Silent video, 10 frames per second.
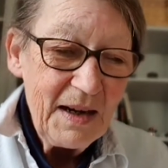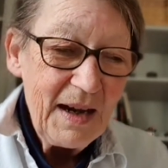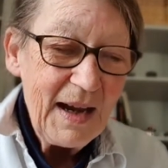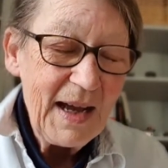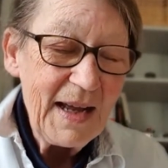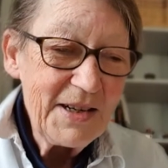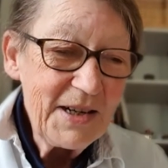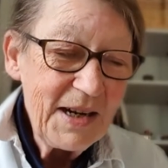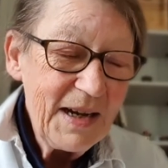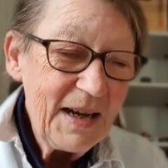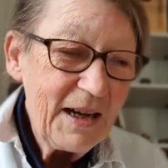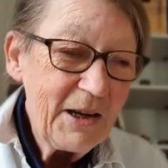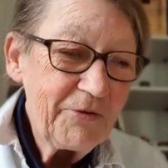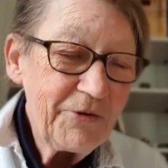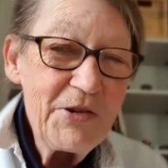And a
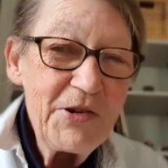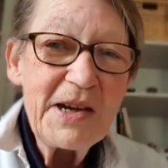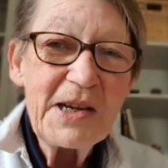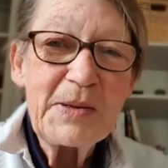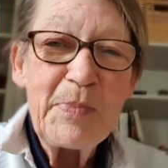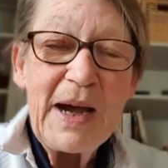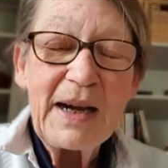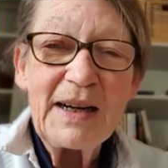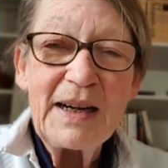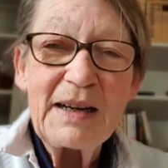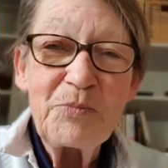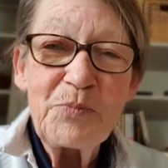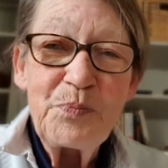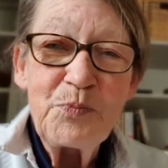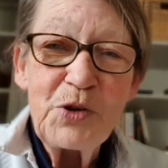few years back, I
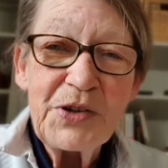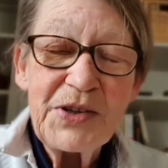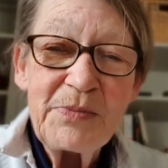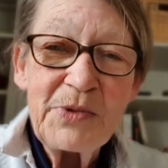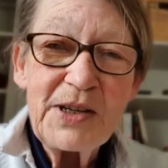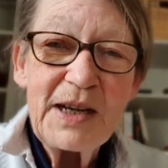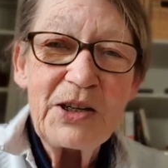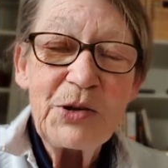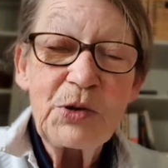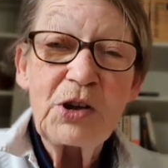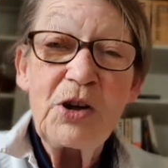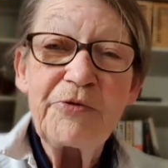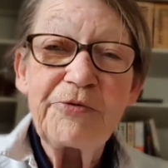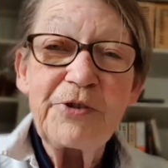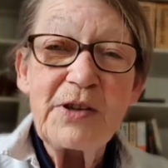was sent to a
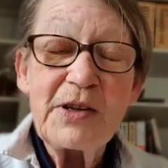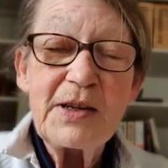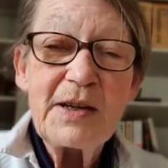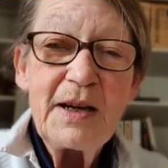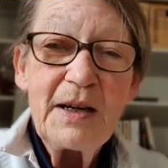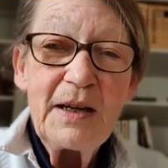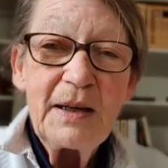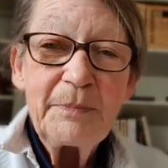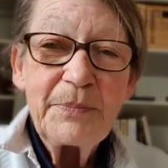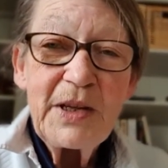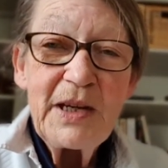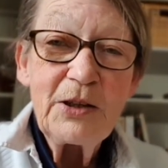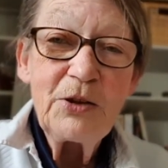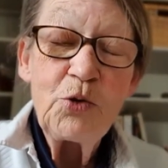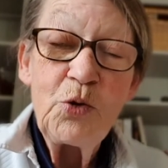conference
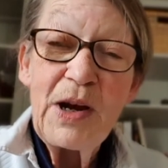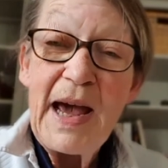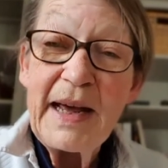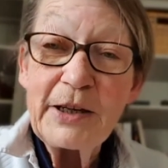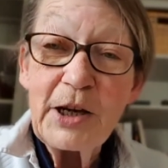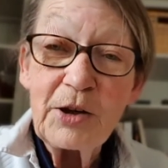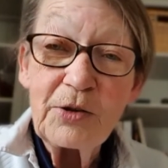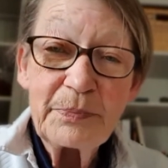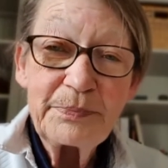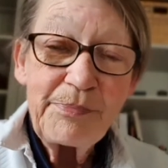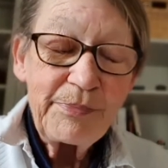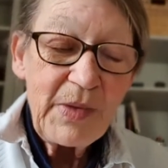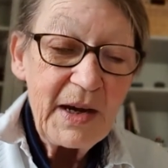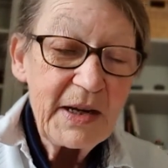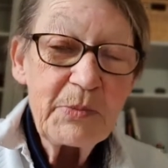in Orlando,
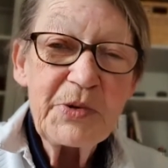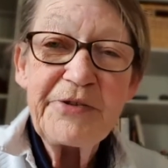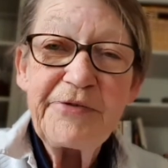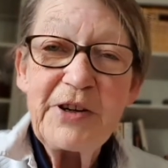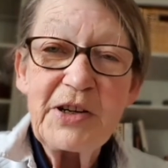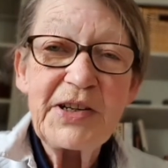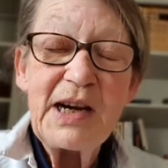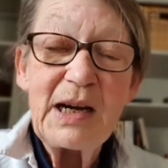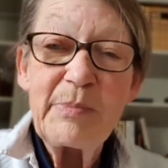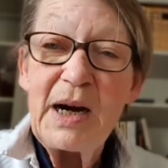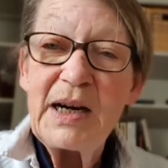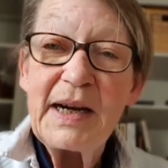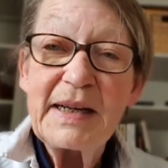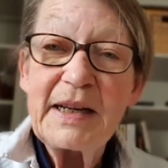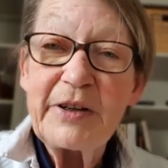and it was the first time I had
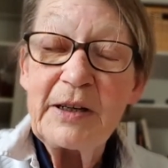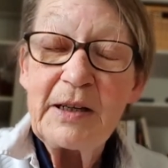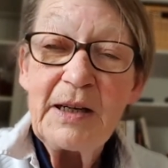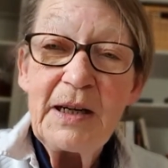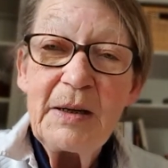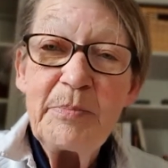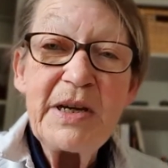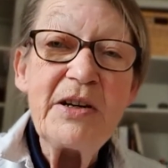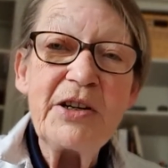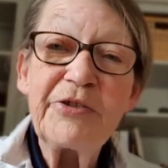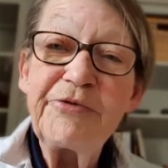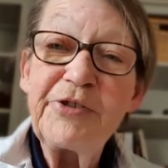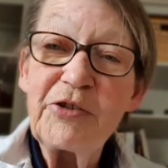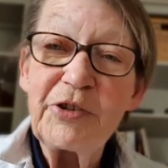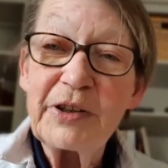ever been to
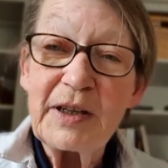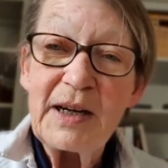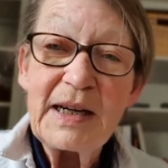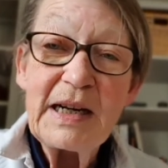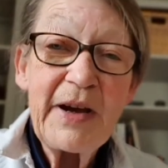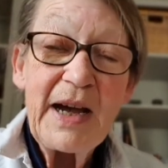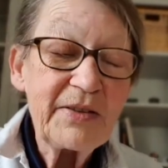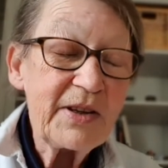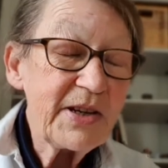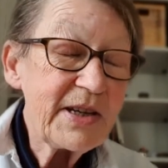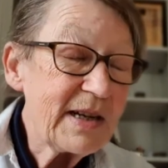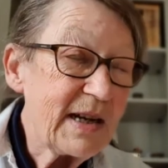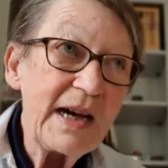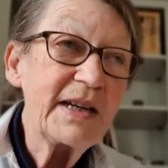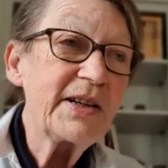Florida. I never had the
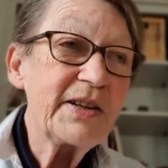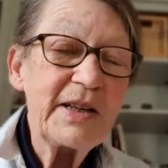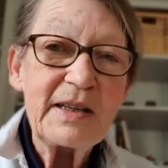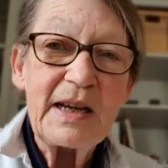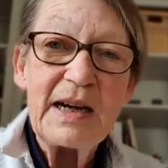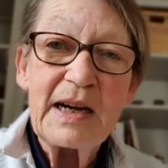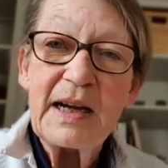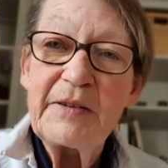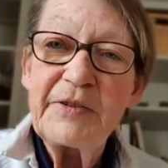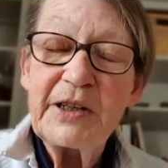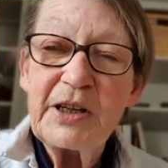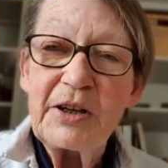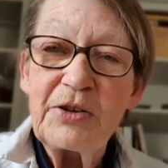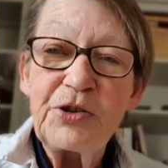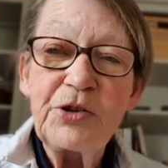slightest desire ever to
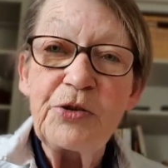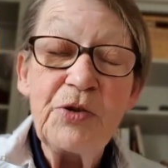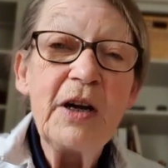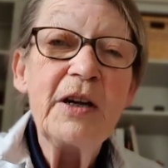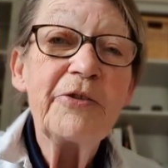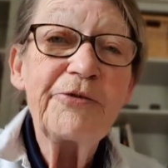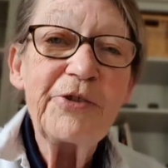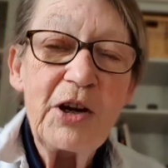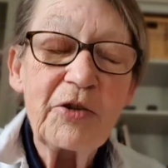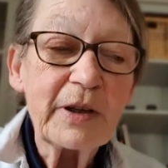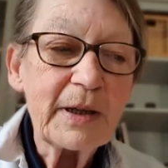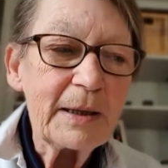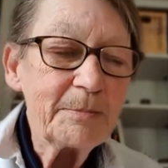go to Florida.